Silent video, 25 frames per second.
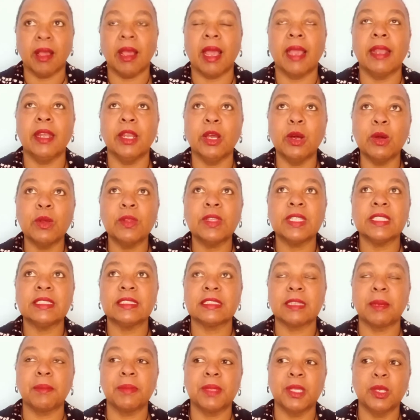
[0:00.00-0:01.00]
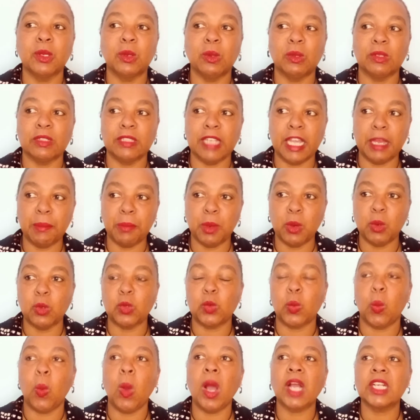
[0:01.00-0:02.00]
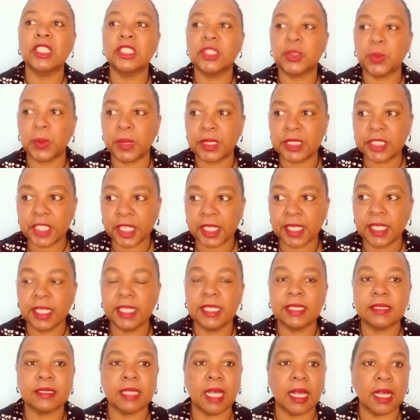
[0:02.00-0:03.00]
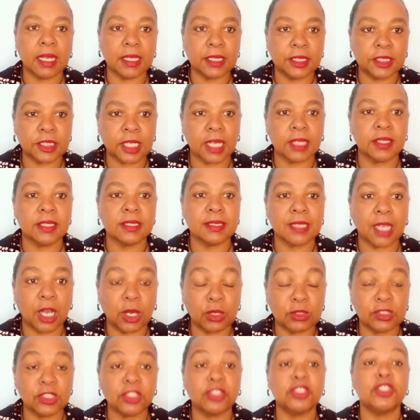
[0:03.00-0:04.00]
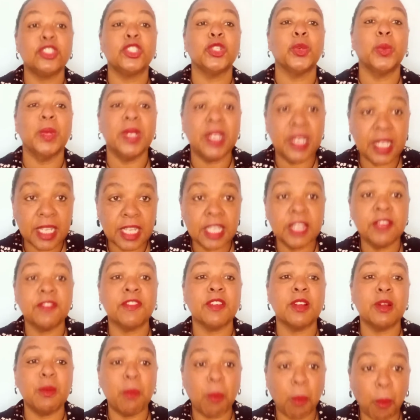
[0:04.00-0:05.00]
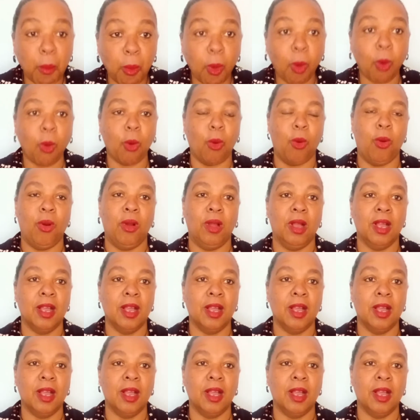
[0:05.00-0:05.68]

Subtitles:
I know there's something called Neighborhood Watch. We're checking each other's houses. Do it even more.